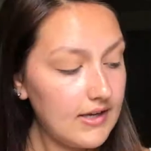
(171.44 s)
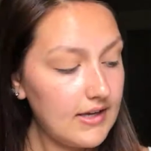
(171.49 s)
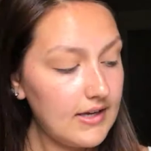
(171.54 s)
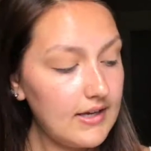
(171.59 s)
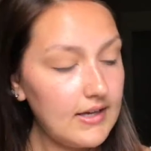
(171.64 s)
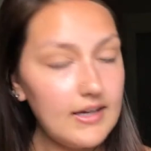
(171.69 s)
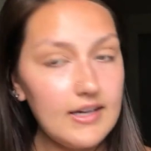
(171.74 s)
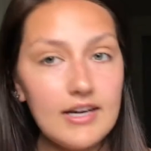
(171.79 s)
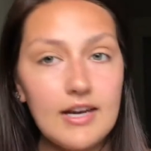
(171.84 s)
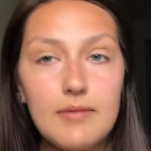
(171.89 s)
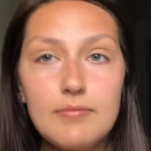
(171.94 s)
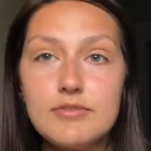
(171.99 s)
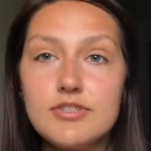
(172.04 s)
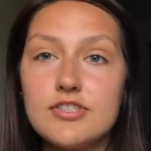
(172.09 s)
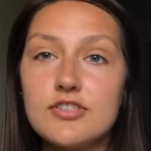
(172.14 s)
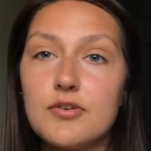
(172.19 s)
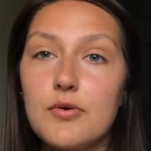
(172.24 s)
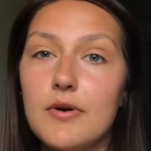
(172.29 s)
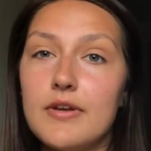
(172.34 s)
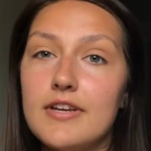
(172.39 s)
And I'm
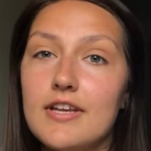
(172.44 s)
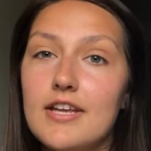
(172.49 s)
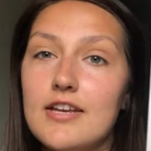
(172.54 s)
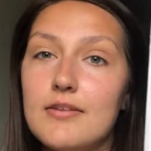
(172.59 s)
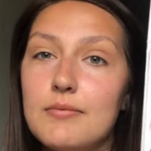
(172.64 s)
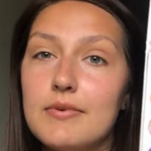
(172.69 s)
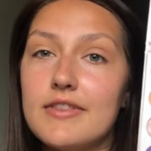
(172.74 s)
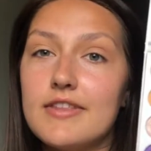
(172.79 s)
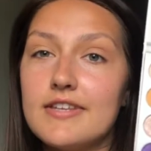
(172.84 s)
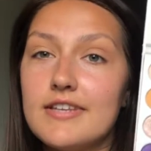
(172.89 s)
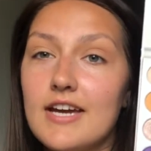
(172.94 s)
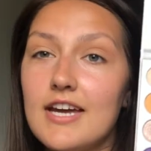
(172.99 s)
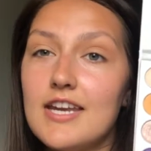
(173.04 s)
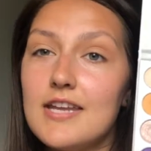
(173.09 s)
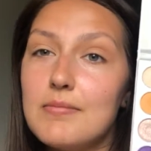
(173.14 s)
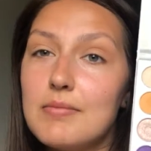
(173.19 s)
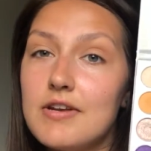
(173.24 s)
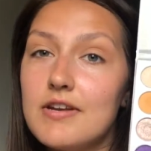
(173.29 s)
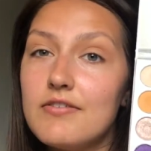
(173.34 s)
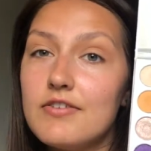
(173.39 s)
just going in with a
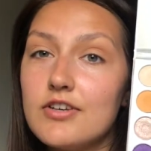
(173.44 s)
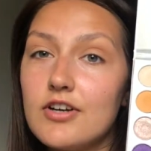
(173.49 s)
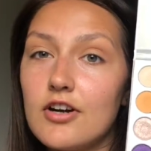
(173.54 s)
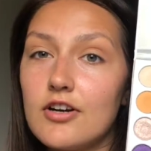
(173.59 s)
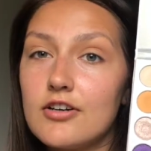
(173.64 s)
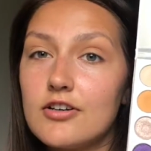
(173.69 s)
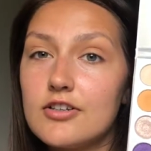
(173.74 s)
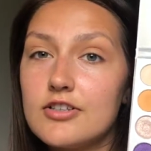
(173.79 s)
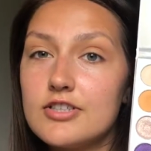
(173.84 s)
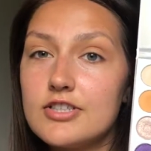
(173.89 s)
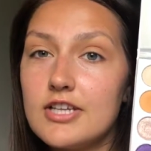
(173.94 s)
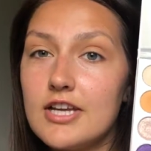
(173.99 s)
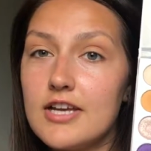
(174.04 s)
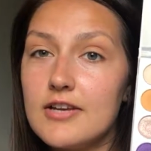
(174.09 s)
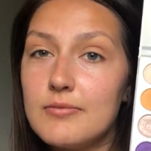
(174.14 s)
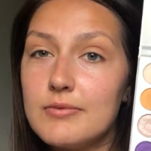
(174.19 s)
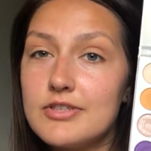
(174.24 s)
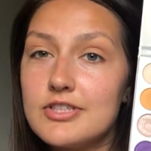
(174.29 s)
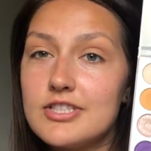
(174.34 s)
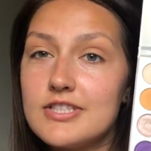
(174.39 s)
tiny bit of a darker shade,
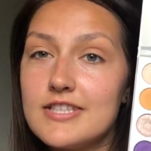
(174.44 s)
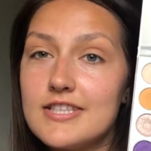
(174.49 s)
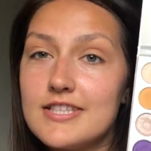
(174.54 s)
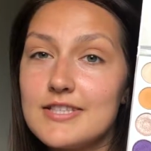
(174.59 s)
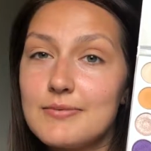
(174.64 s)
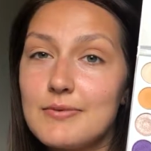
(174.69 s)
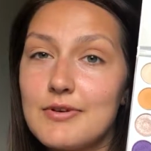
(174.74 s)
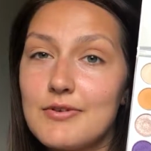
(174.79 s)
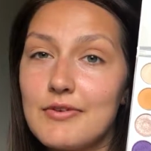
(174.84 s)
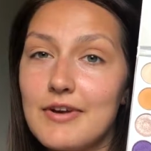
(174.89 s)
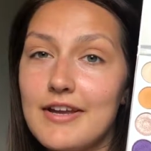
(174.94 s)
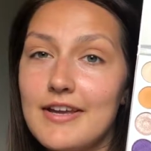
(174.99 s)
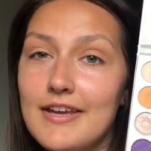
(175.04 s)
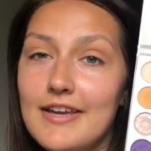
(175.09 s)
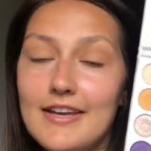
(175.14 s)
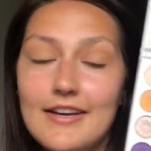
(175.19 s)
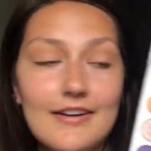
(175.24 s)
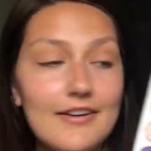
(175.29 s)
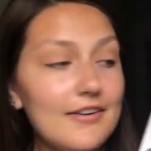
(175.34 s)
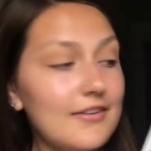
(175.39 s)
which is this one right
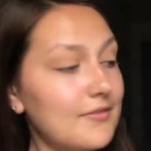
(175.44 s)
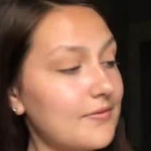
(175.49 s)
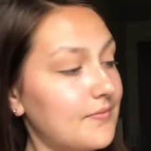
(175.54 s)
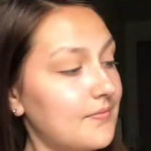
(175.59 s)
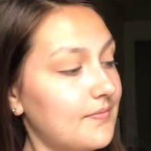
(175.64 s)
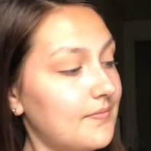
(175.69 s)
here.